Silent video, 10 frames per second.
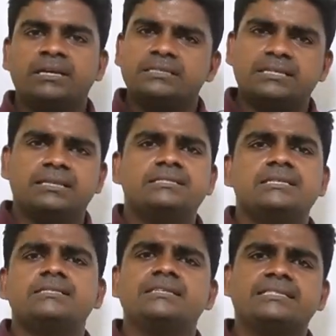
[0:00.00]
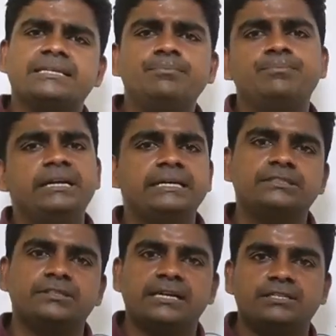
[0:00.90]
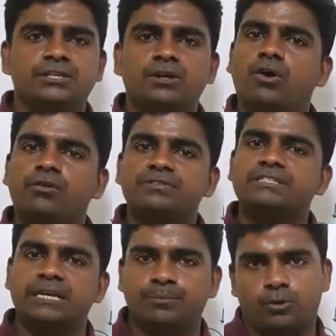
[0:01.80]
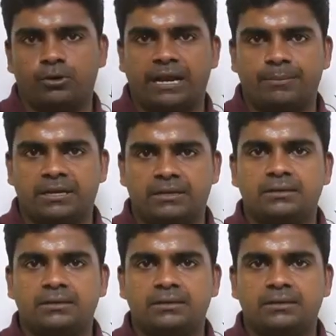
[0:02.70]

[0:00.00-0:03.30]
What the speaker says: So this is the simple introduction of C programming.